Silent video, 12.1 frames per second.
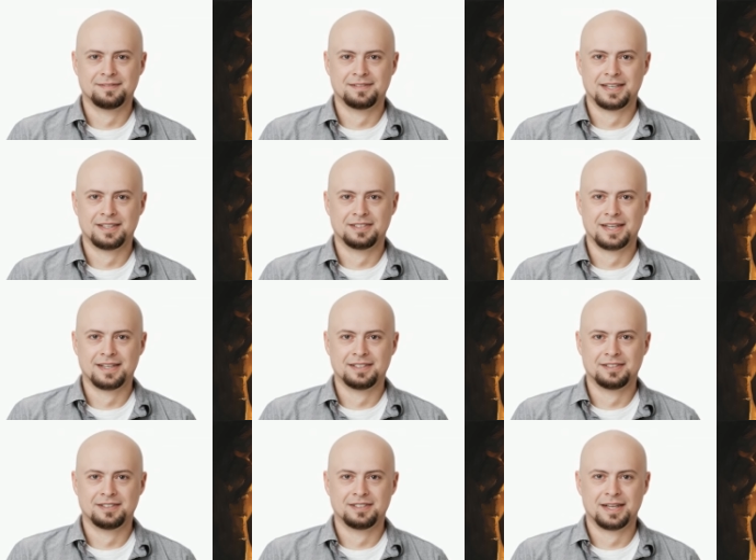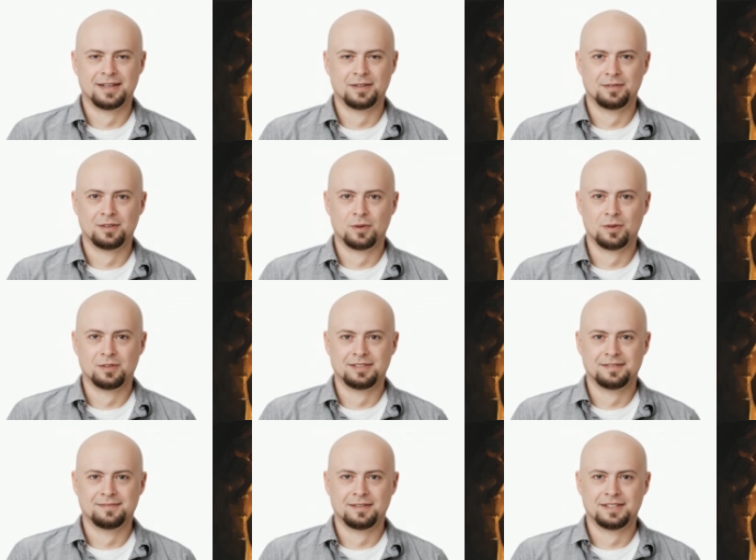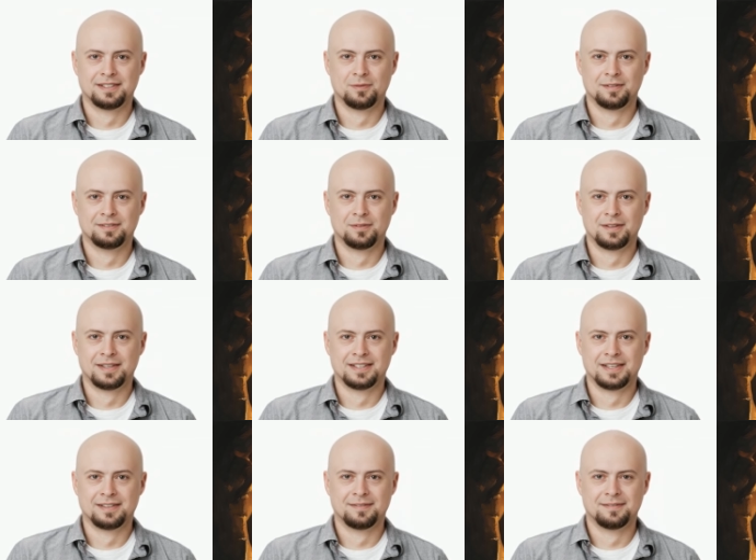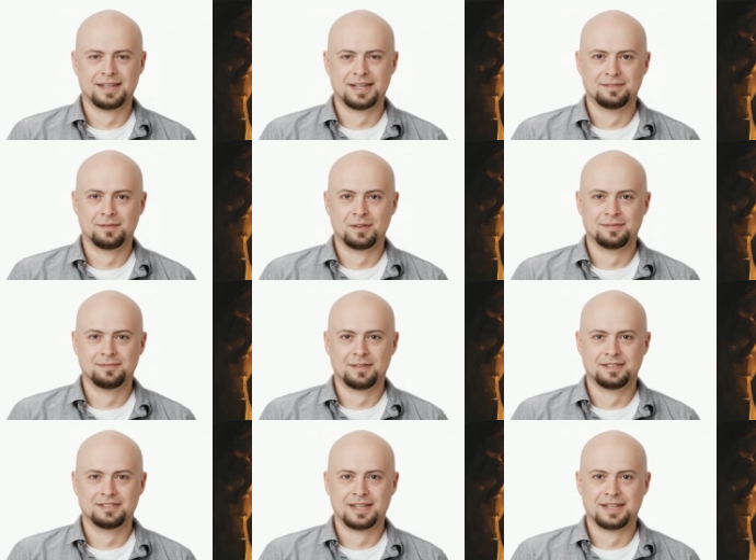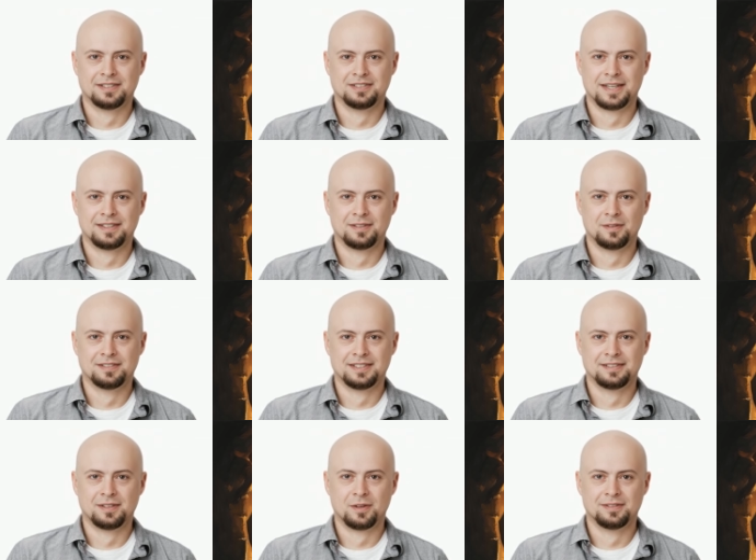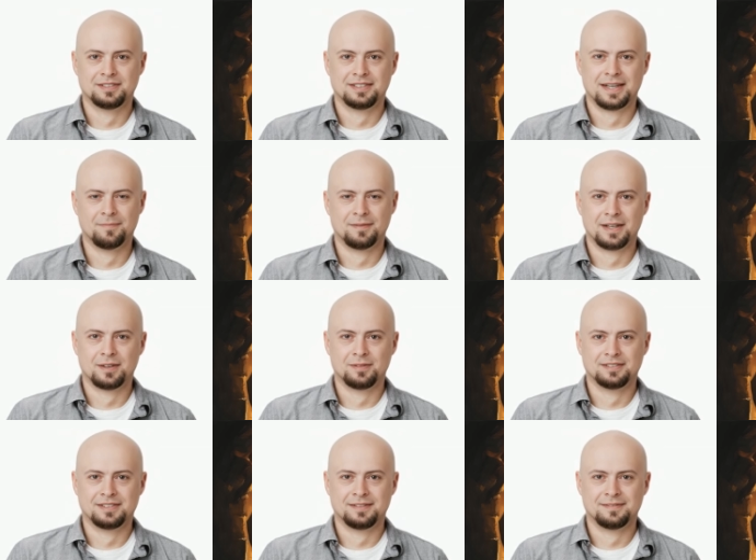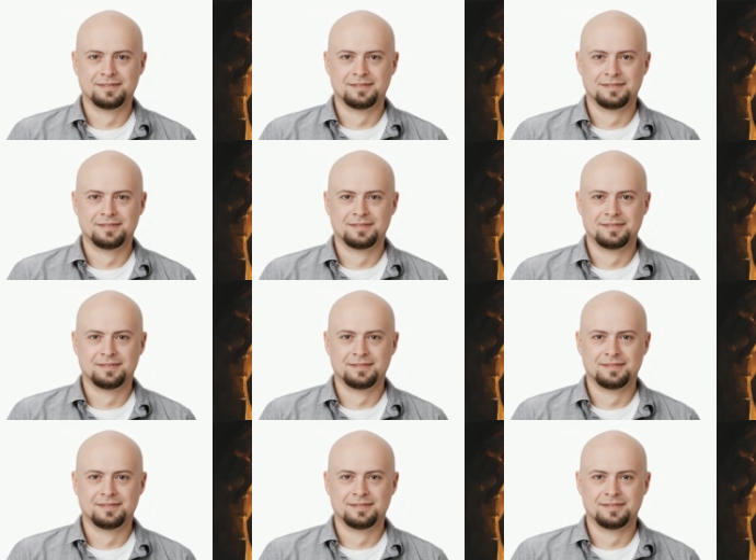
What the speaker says: They attacked the Shadow Lord, but he was quick, his movements like a shadow as he dodged their blows.